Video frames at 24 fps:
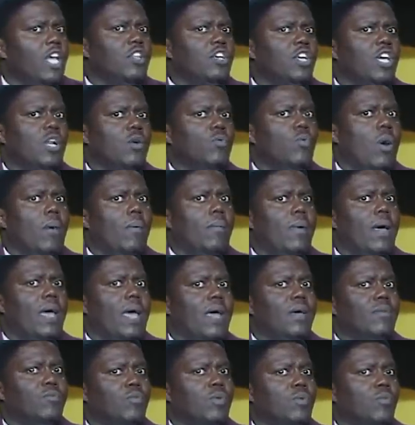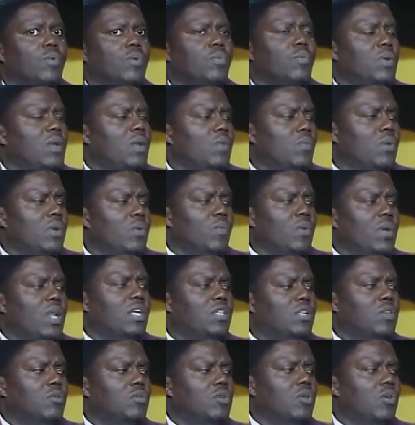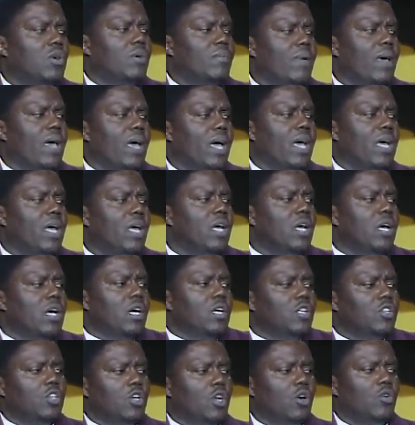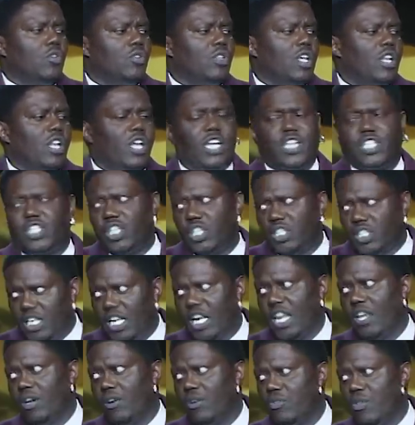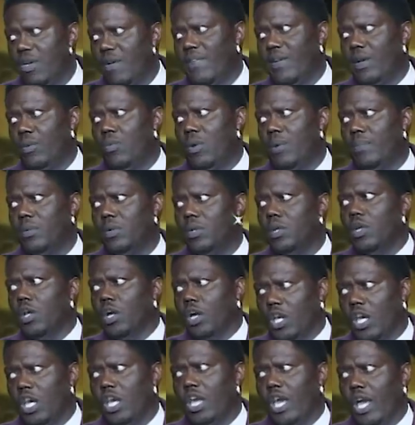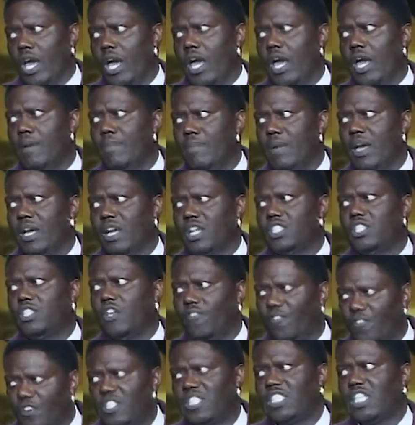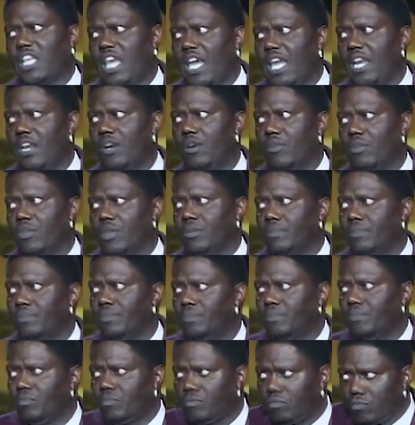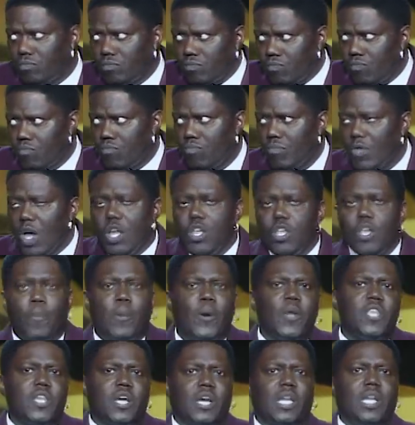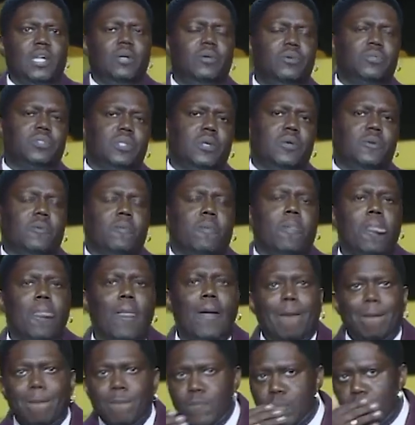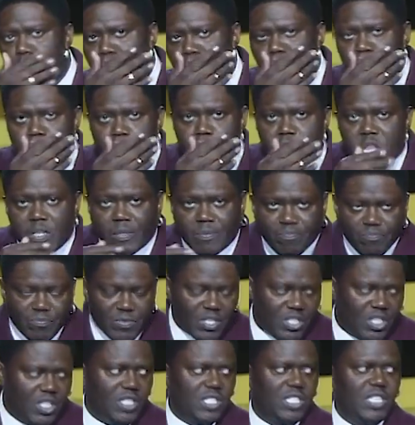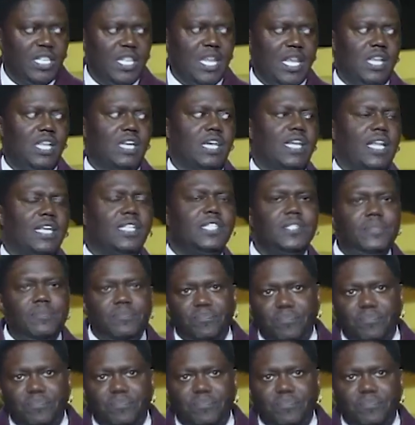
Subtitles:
you get a woman, man, when they do it, man, you know, then it gets sadity on you. You ever had a woman give your head, man, get sophisticated on you? You're putting your clothes on. And she's sitting there looking at you.